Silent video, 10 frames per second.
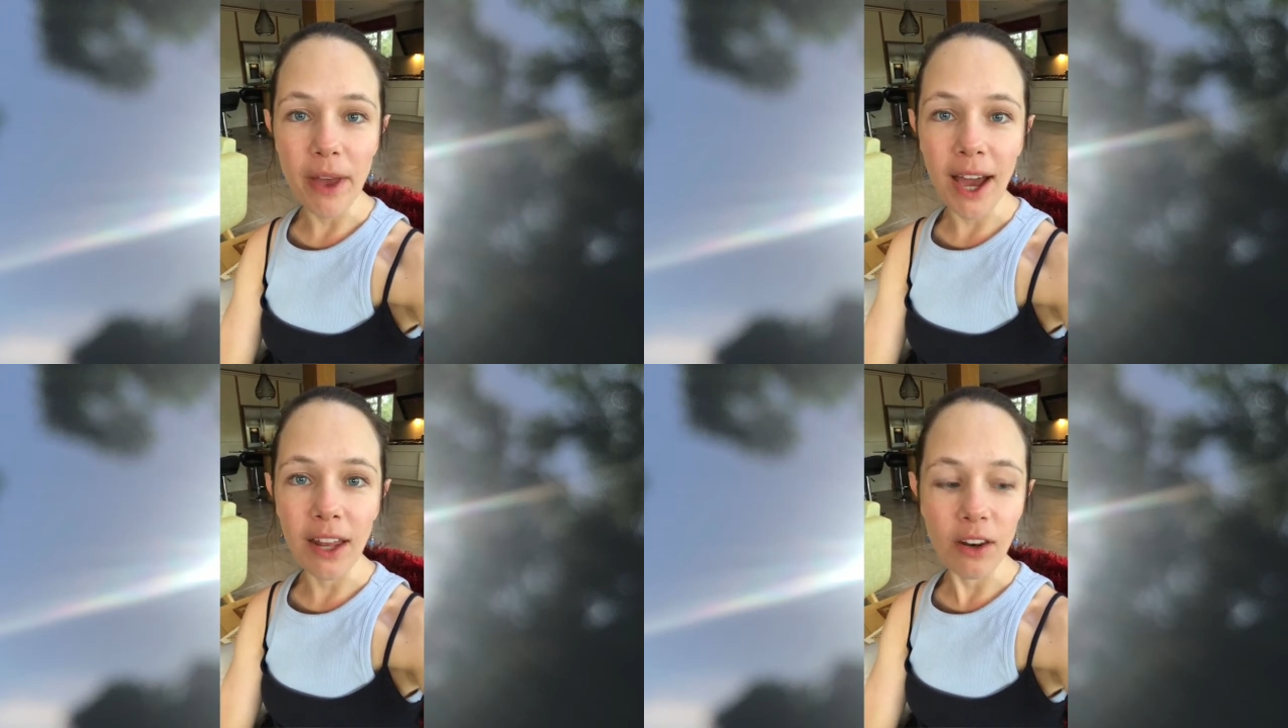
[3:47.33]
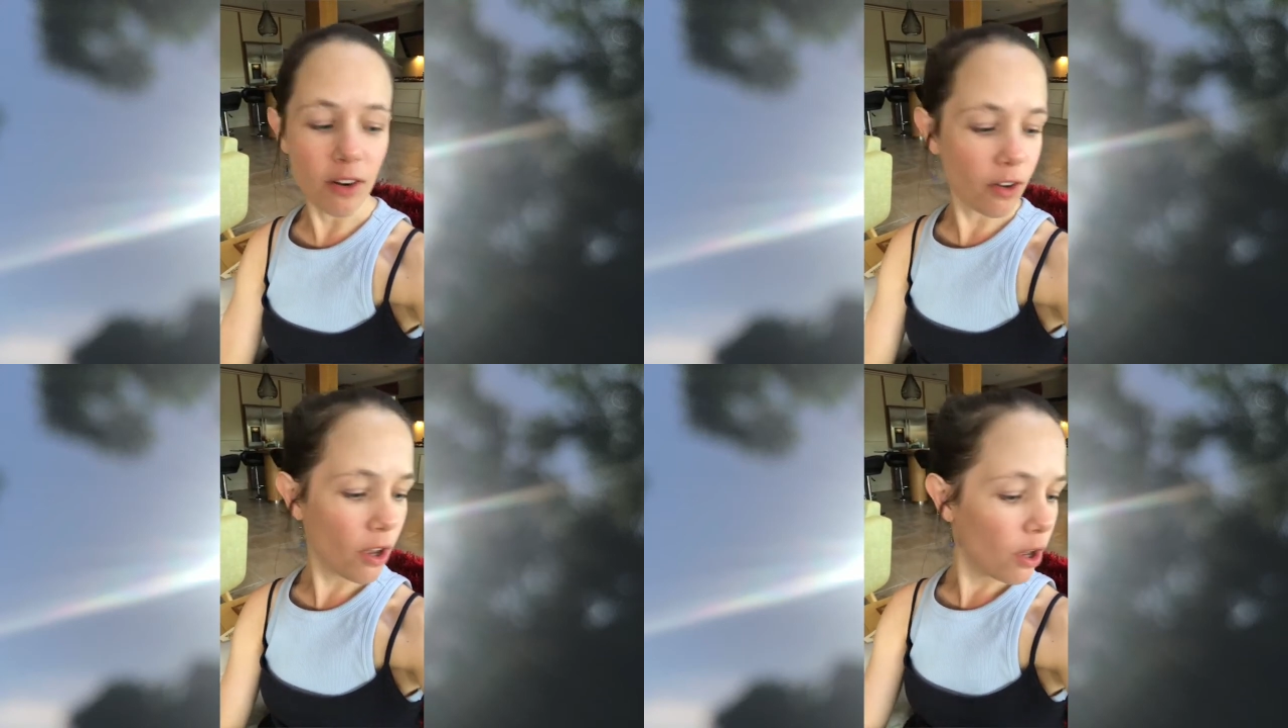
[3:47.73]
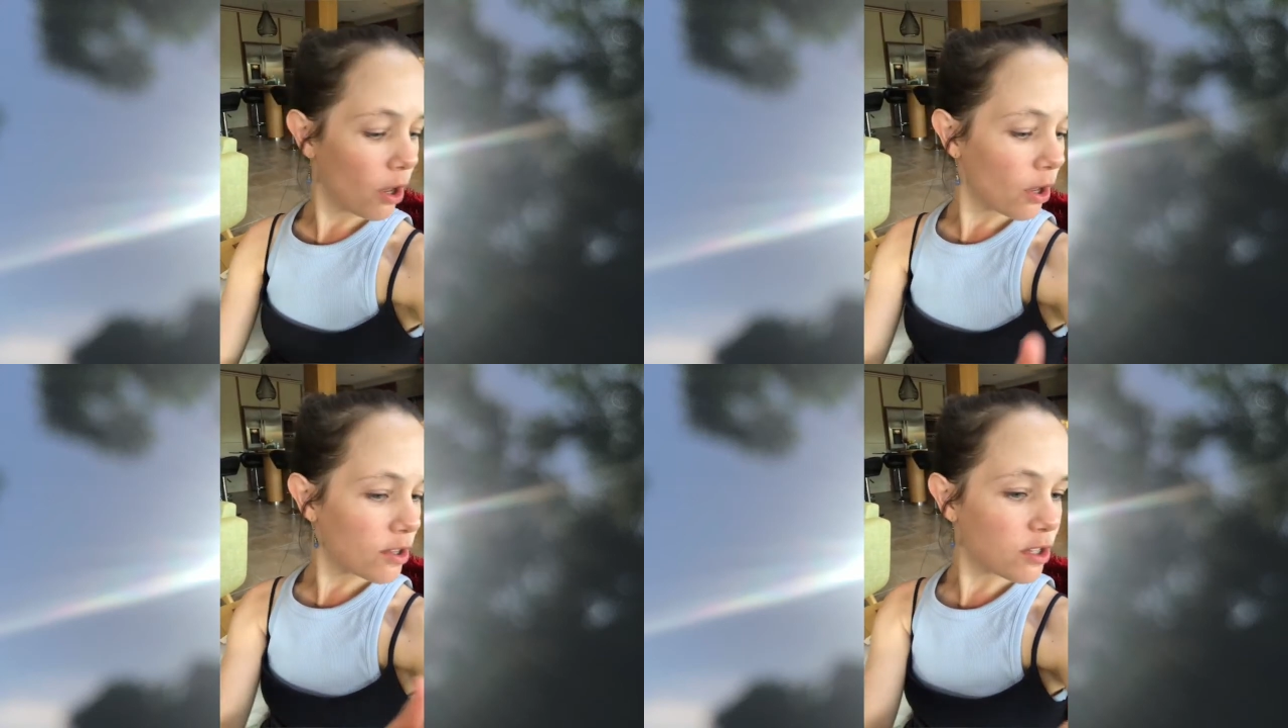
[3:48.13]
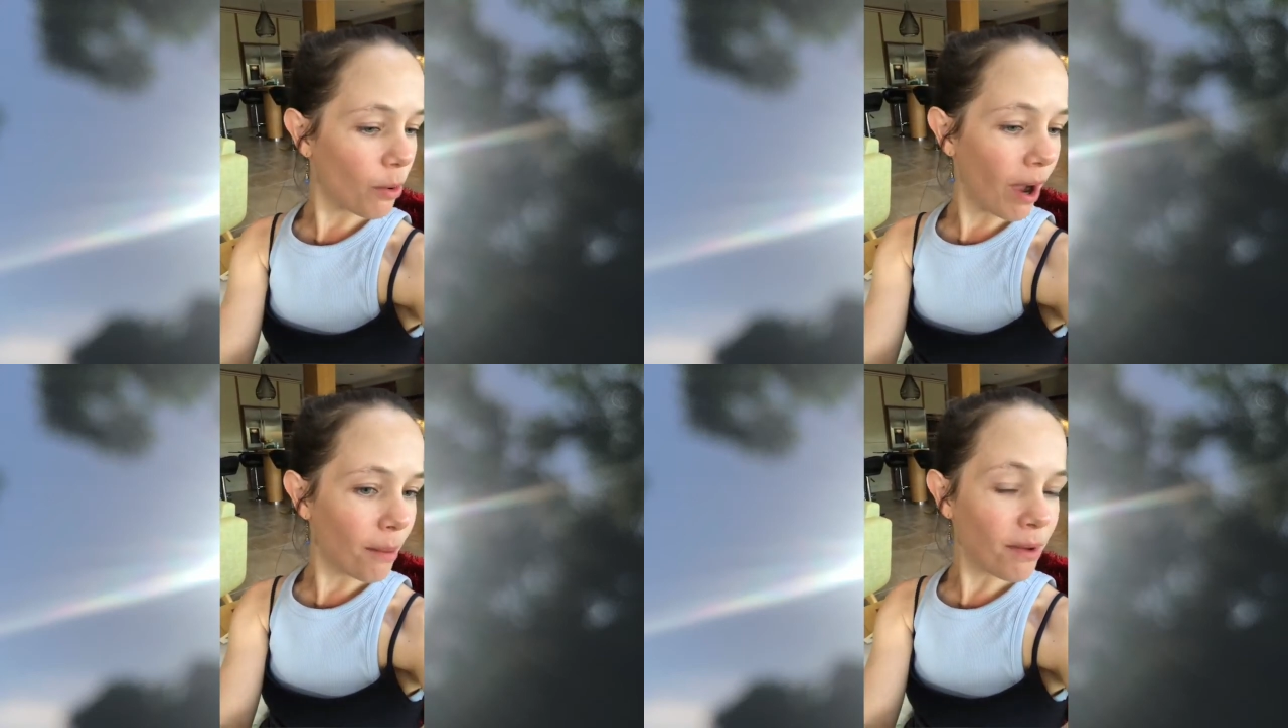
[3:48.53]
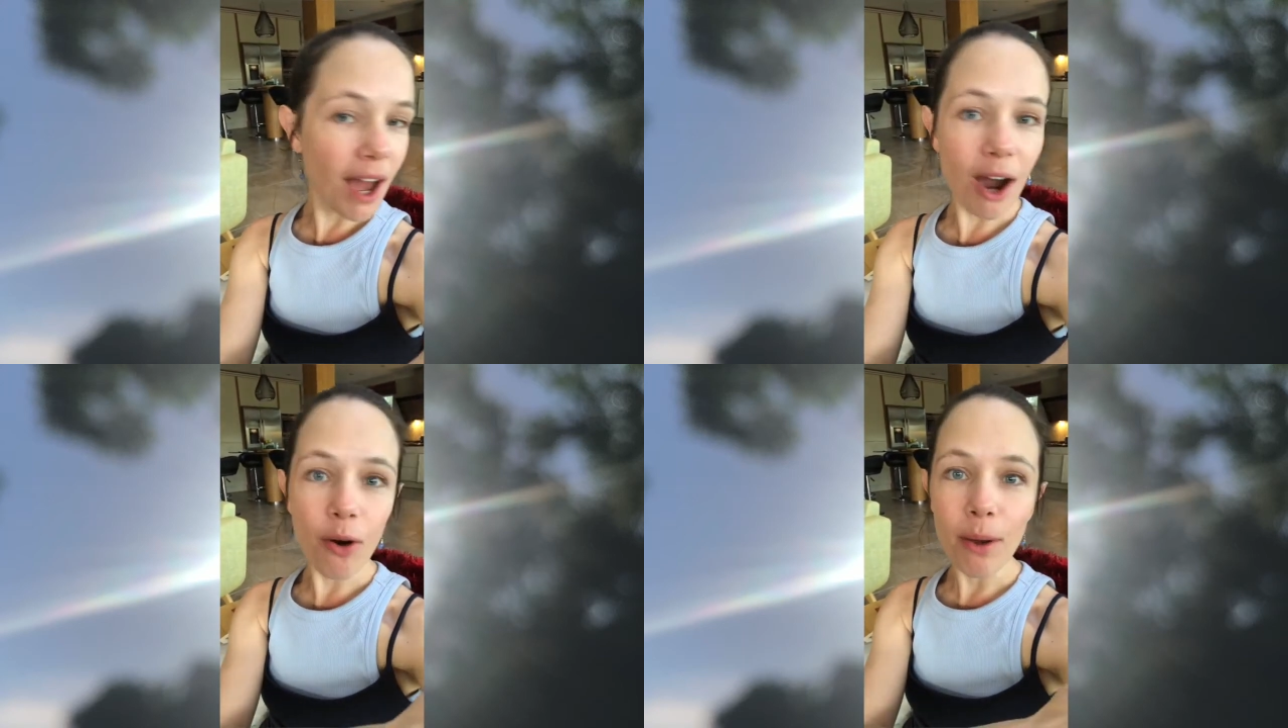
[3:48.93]
And so I'm
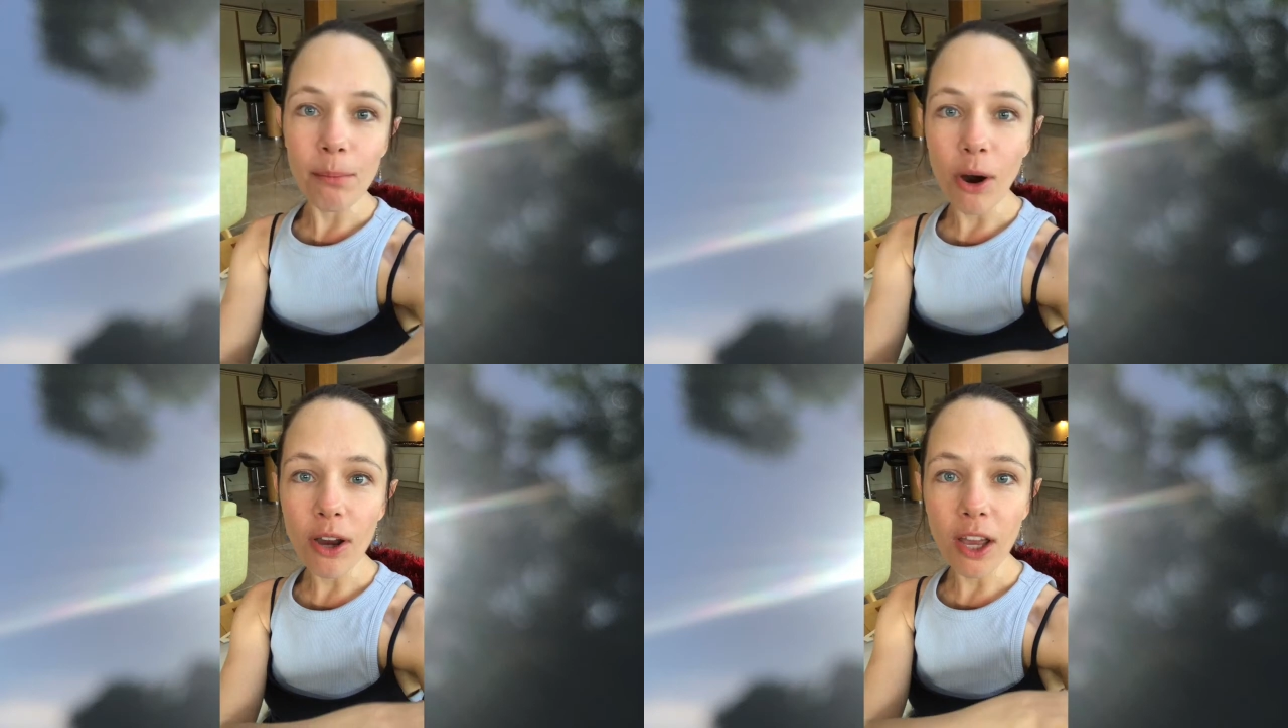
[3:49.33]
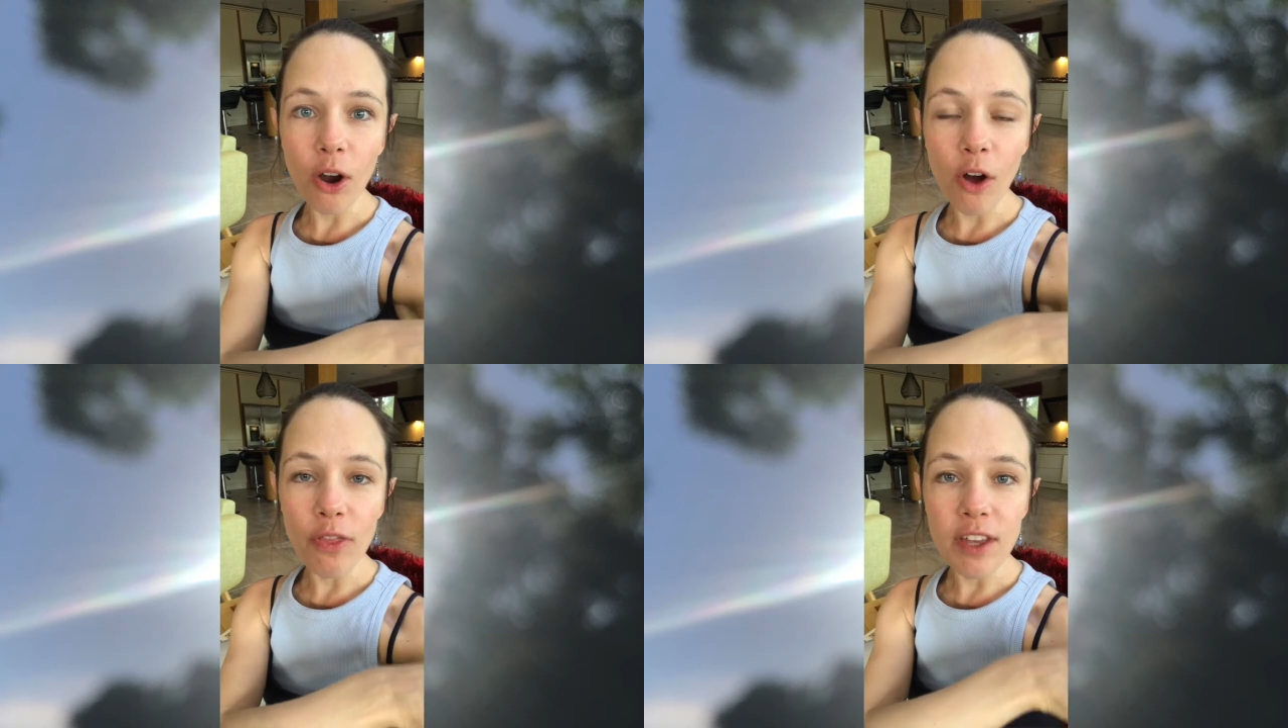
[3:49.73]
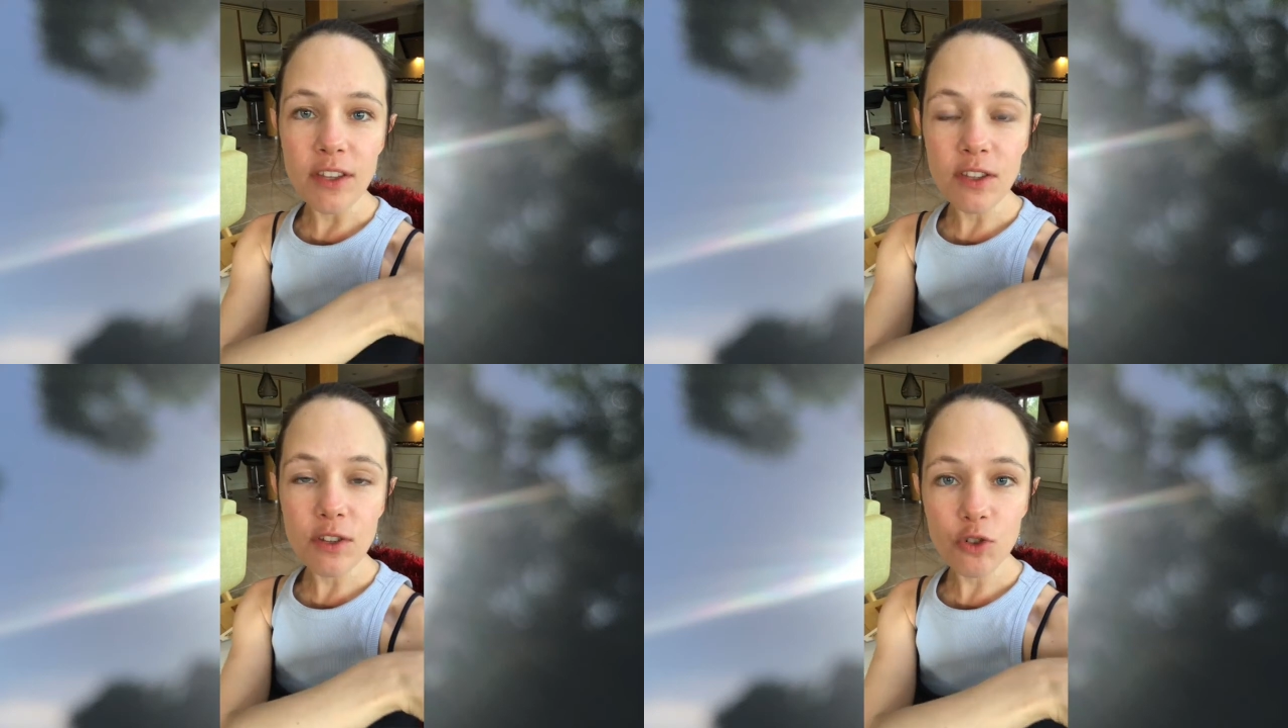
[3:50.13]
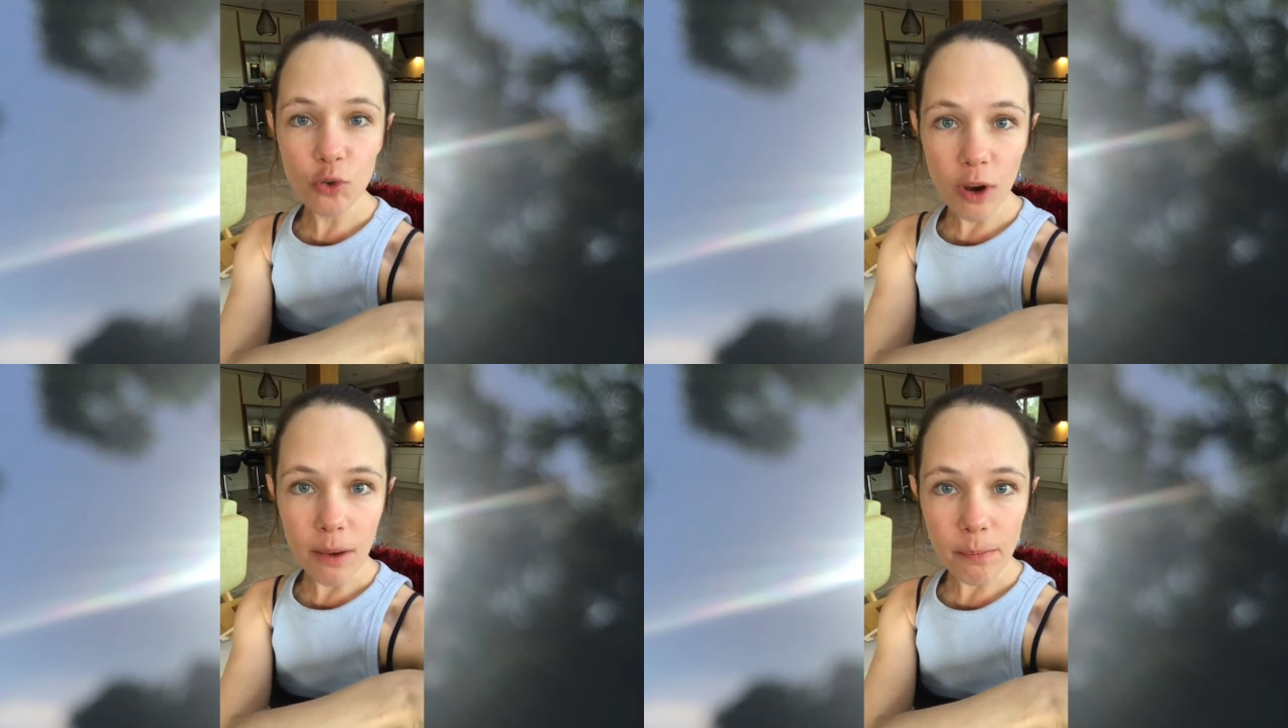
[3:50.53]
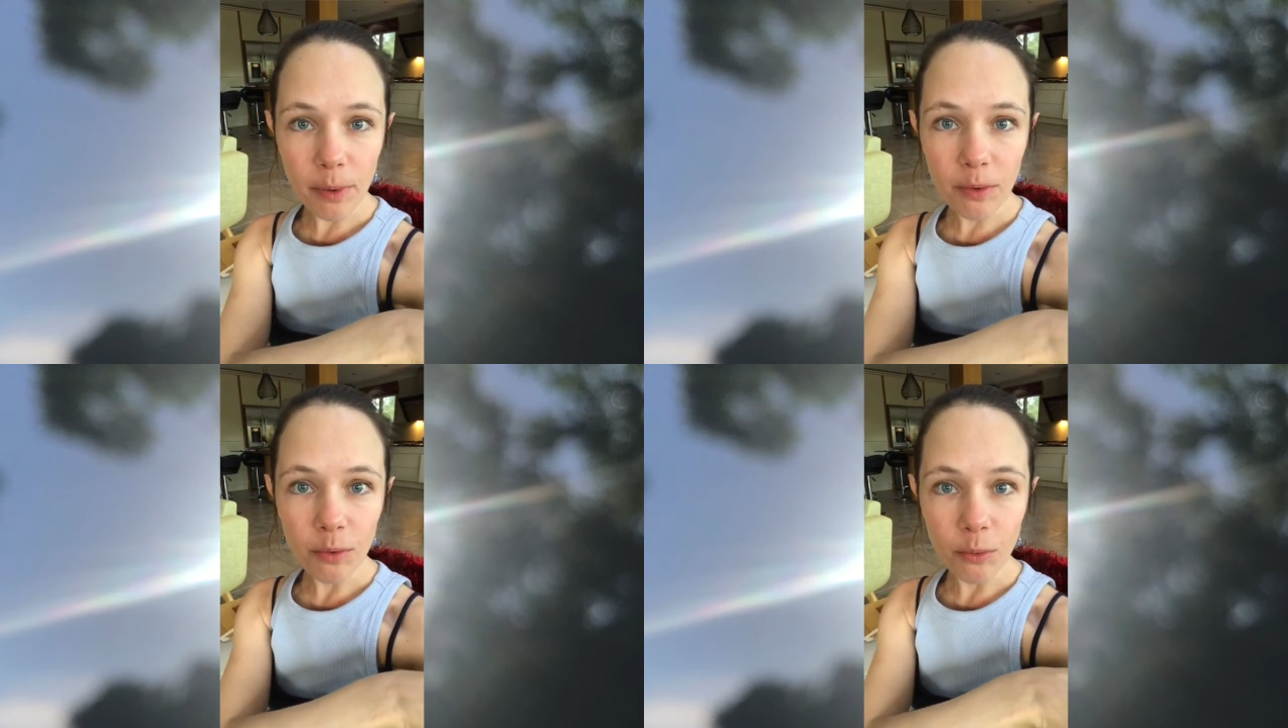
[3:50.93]
now embarking on this trip,
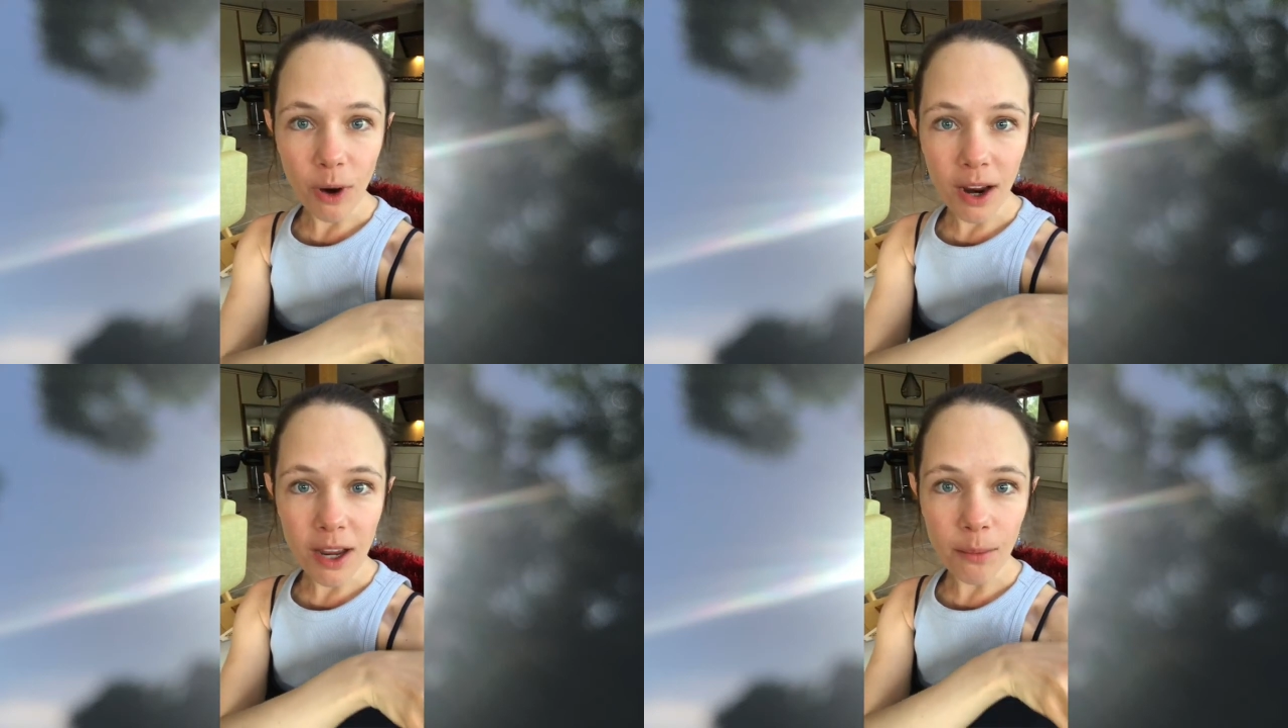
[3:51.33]
right?